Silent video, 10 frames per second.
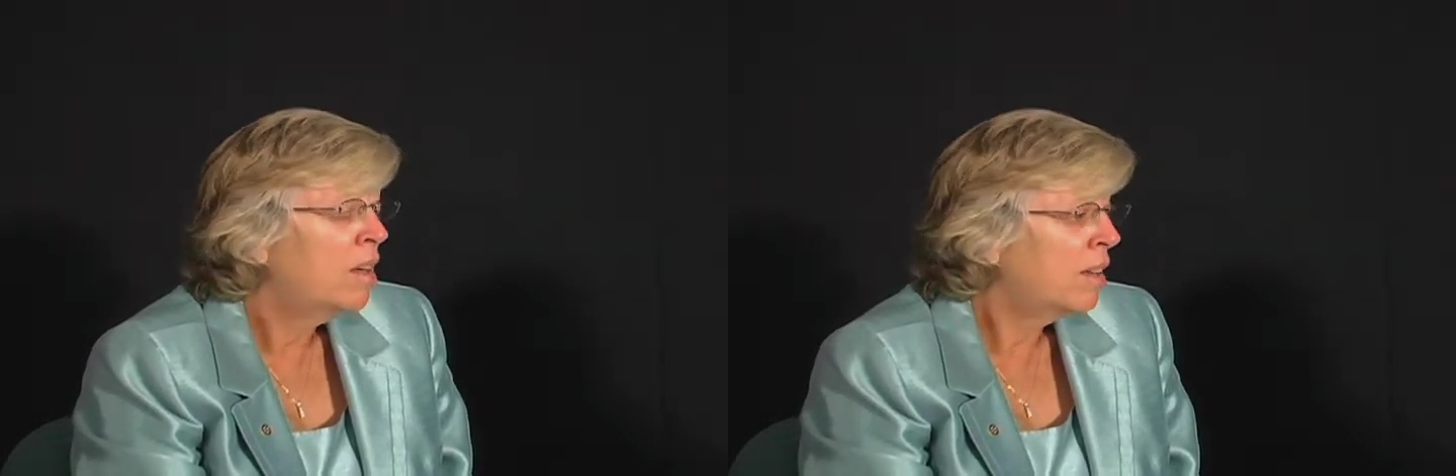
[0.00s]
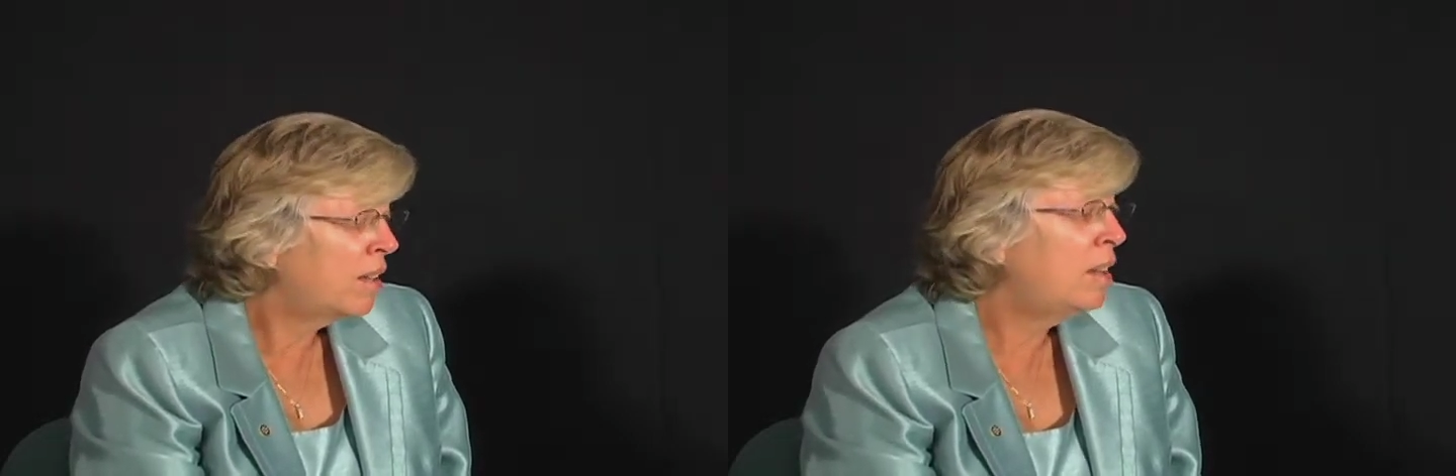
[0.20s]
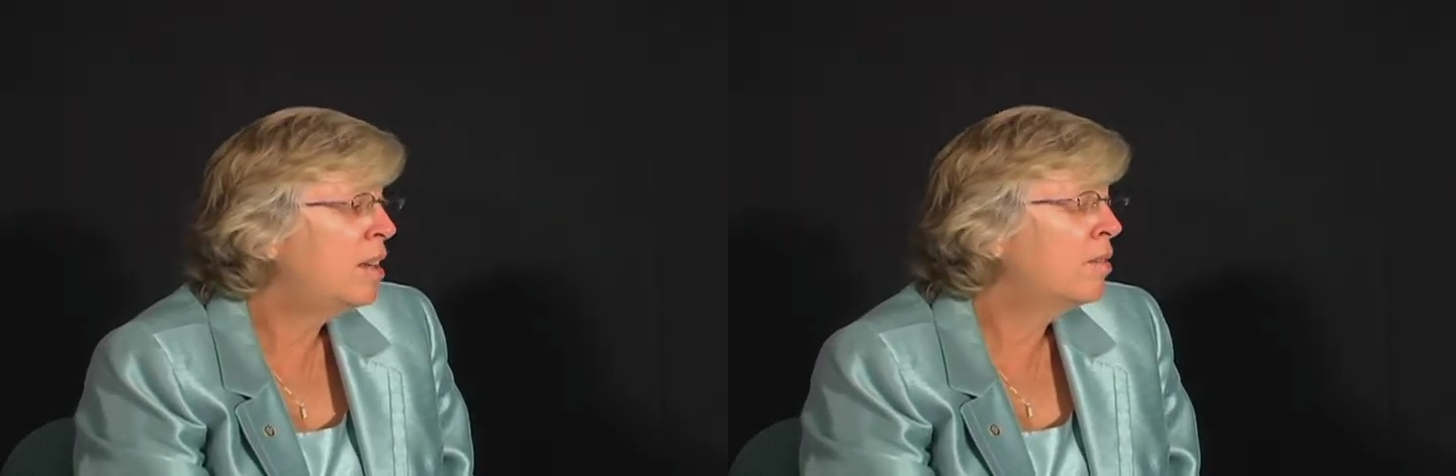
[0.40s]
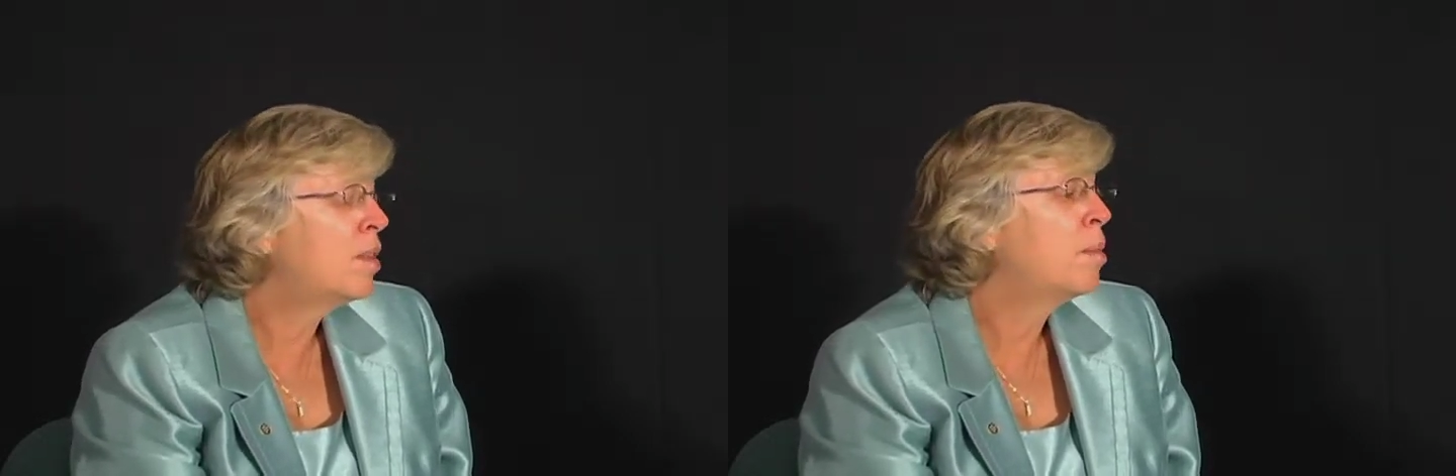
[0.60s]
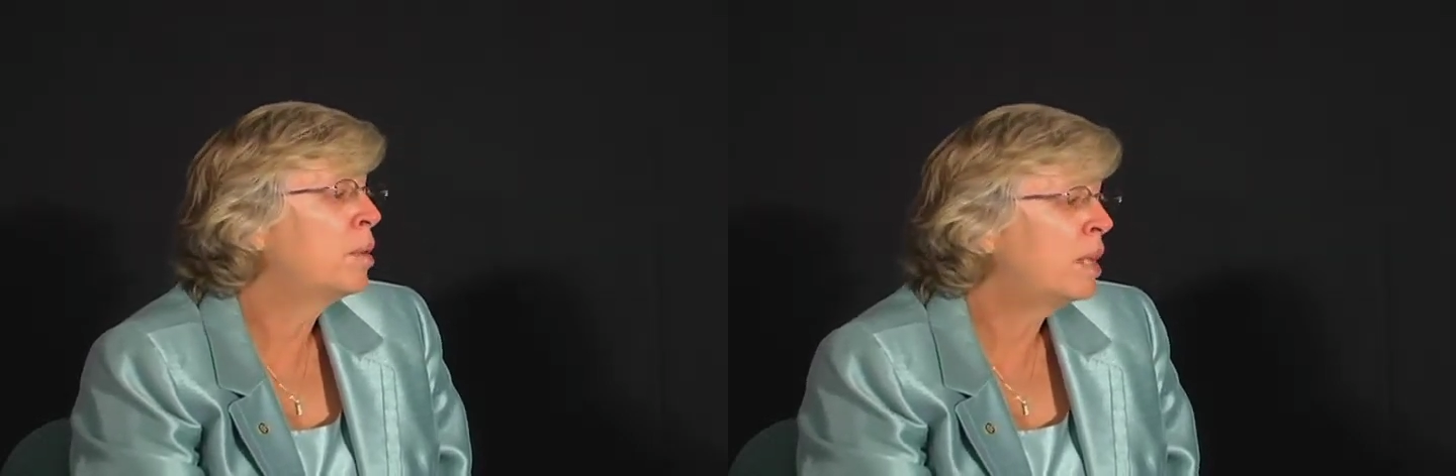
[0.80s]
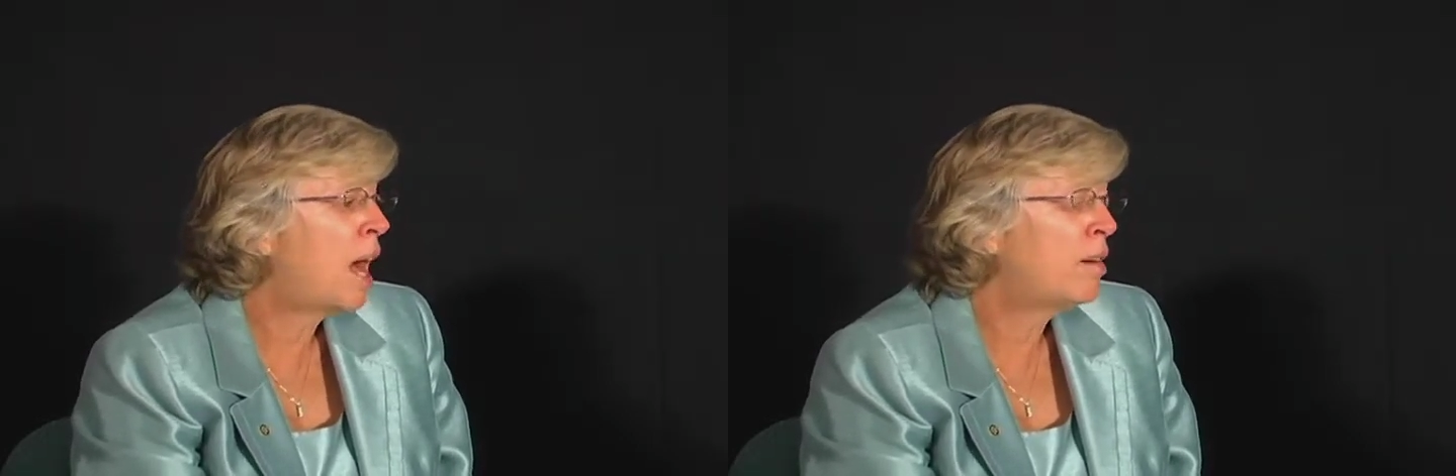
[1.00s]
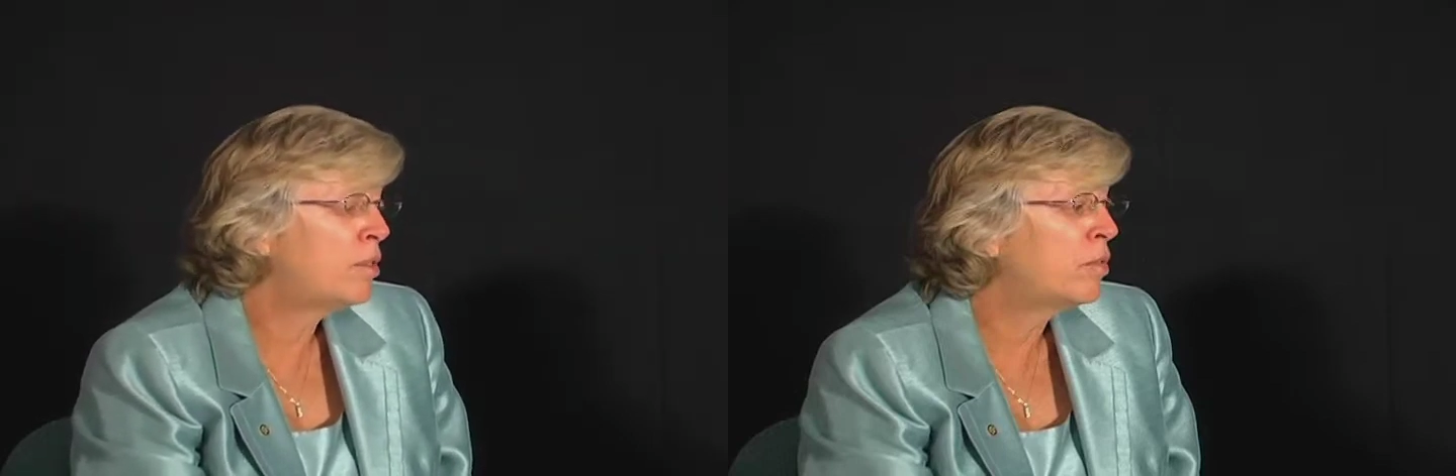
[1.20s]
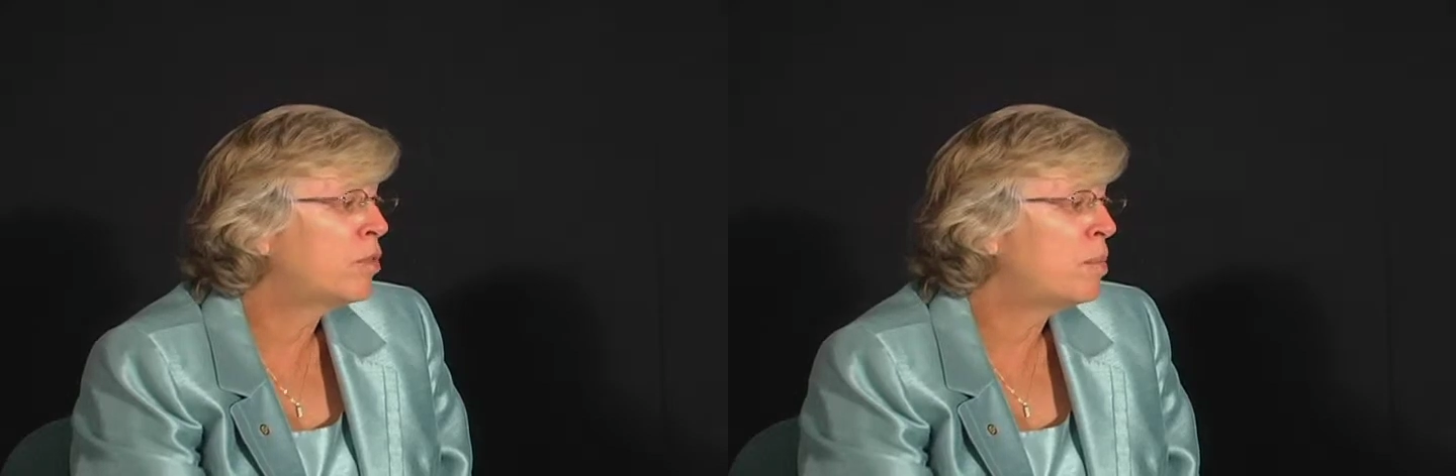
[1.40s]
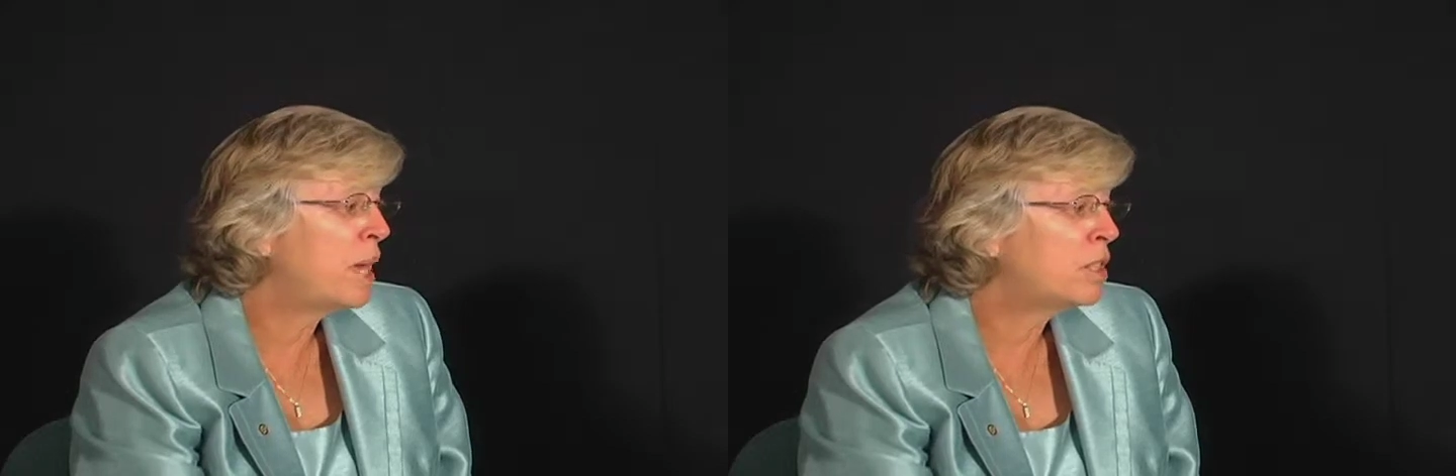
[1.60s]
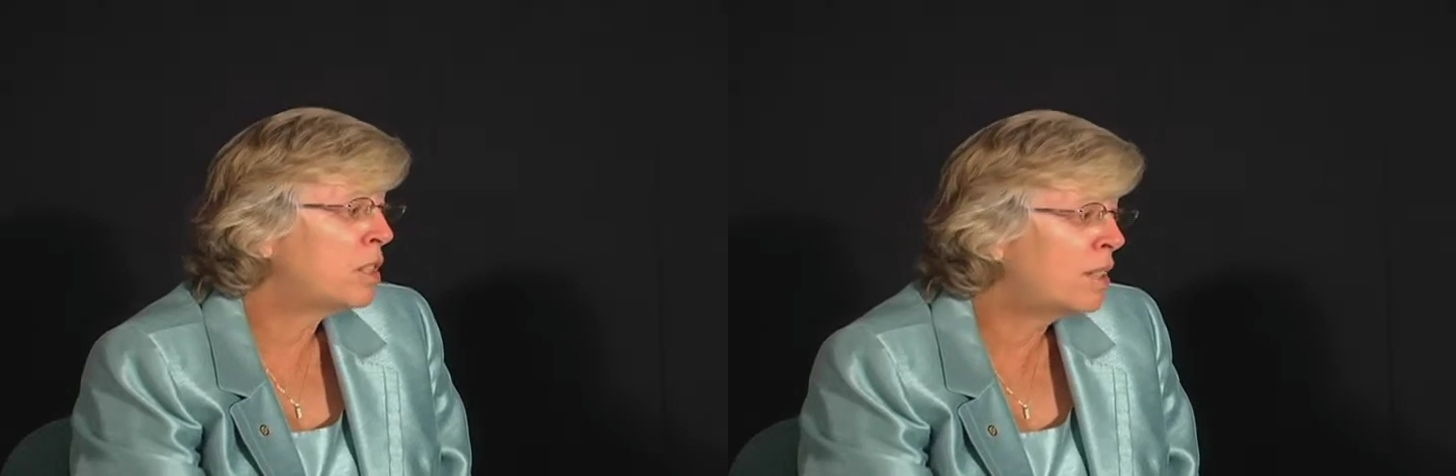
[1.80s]
can give them a lot of
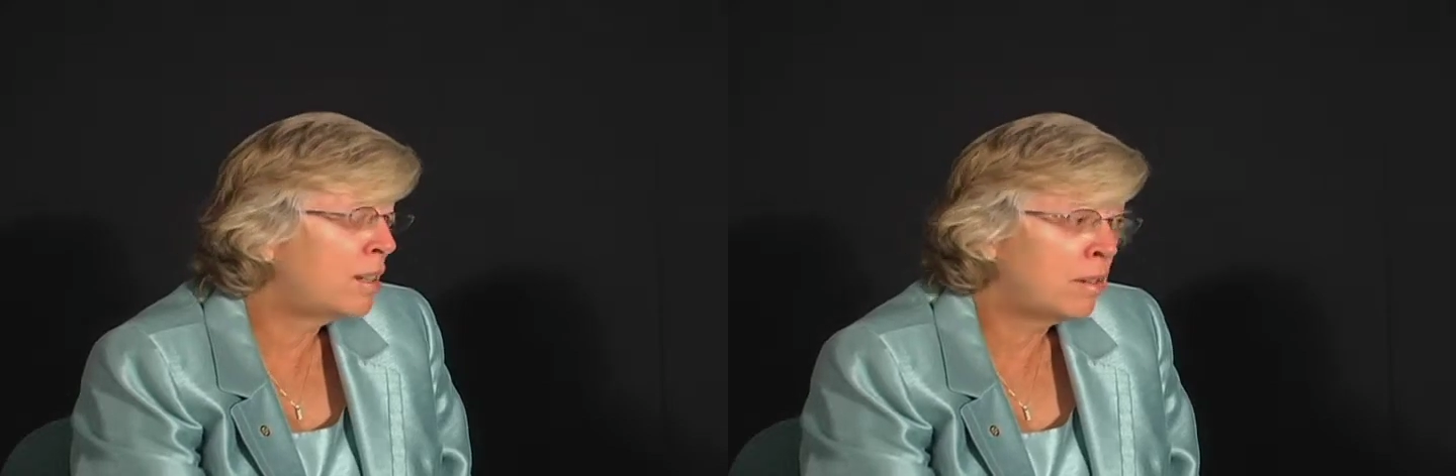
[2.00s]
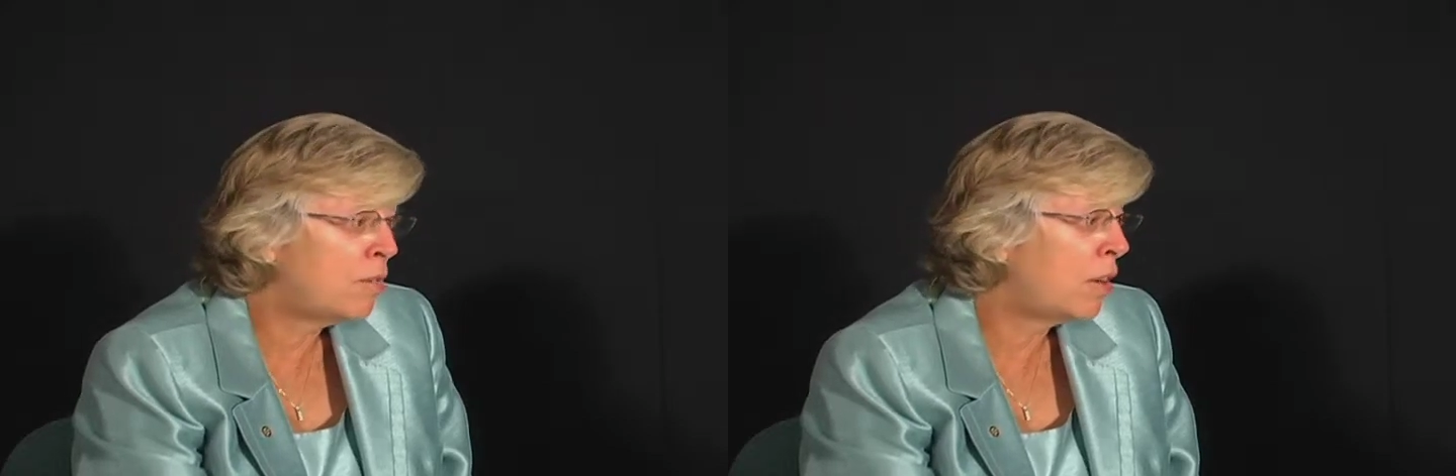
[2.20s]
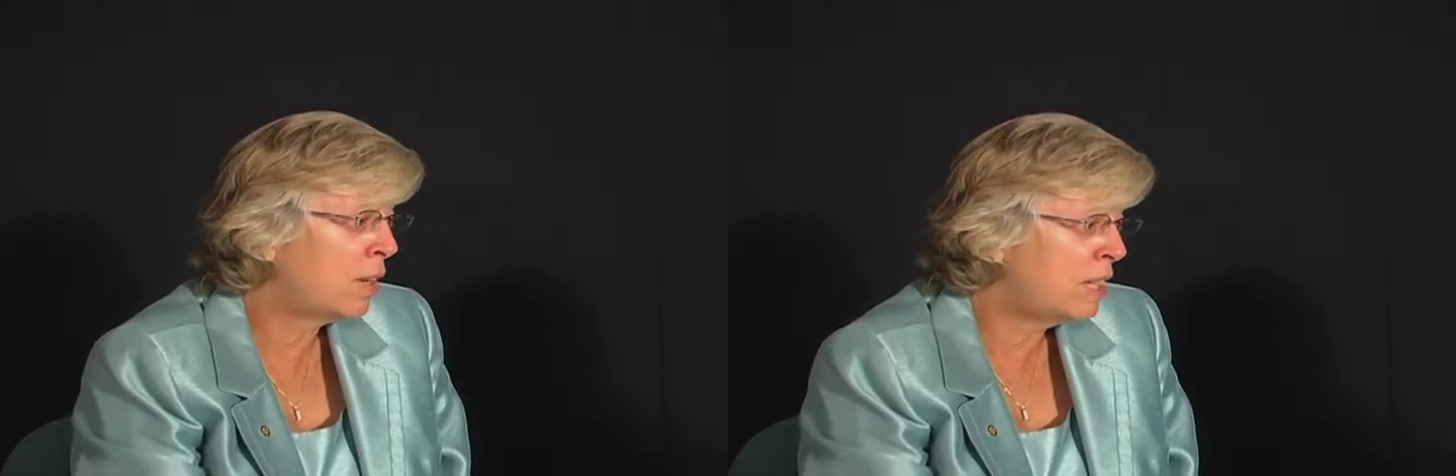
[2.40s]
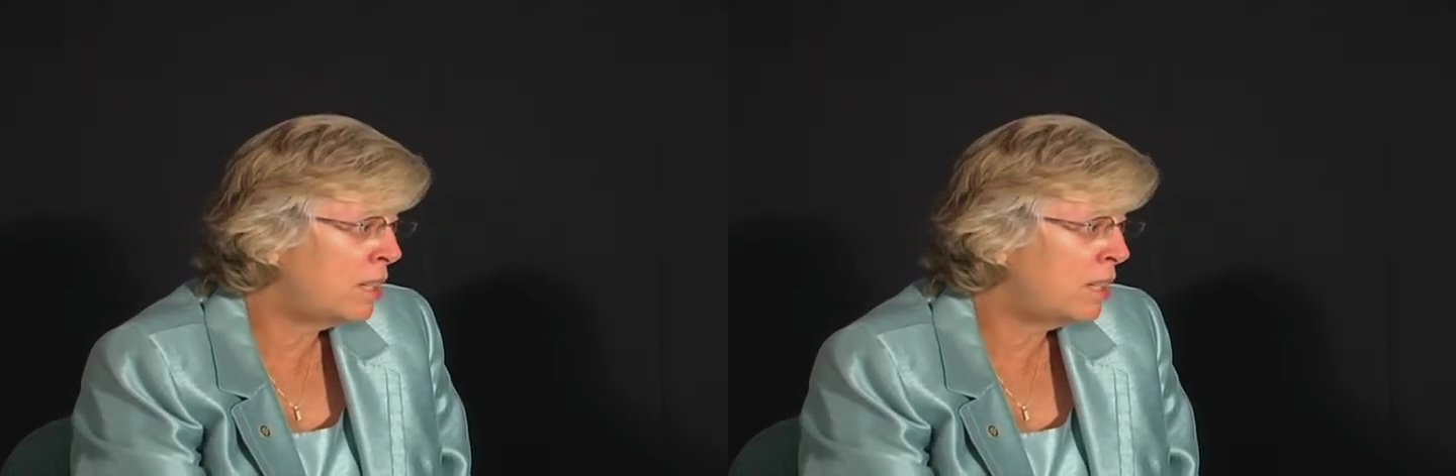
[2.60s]
information in a very